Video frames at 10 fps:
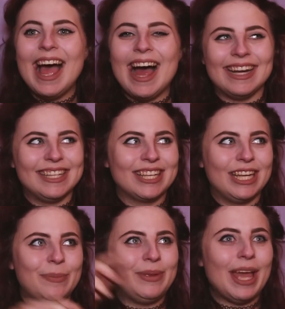and it's
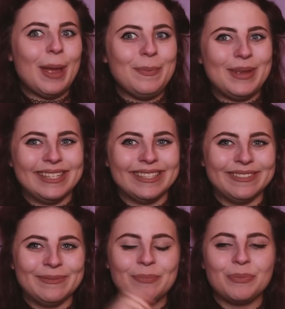gonna be
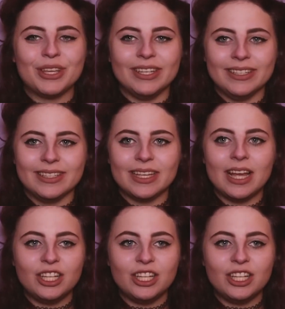amazing, because